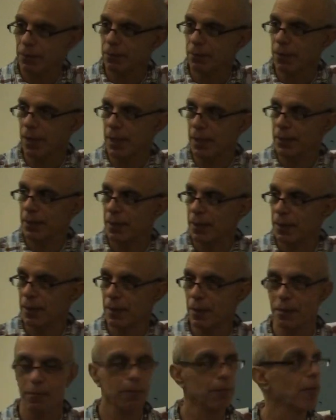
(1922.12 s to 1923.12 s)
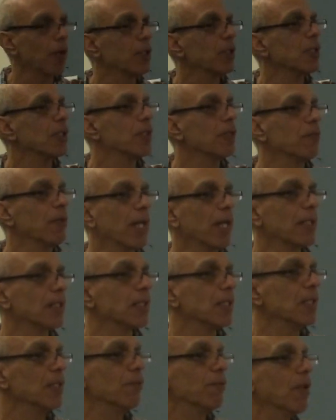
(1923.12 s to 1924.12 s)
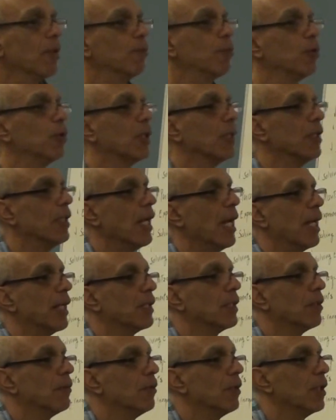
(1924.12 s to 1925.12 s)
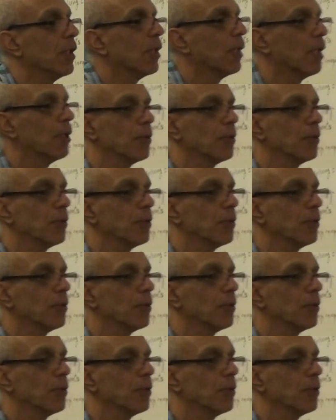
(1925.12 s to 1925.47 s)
right? Positive x. If I put a negative here, how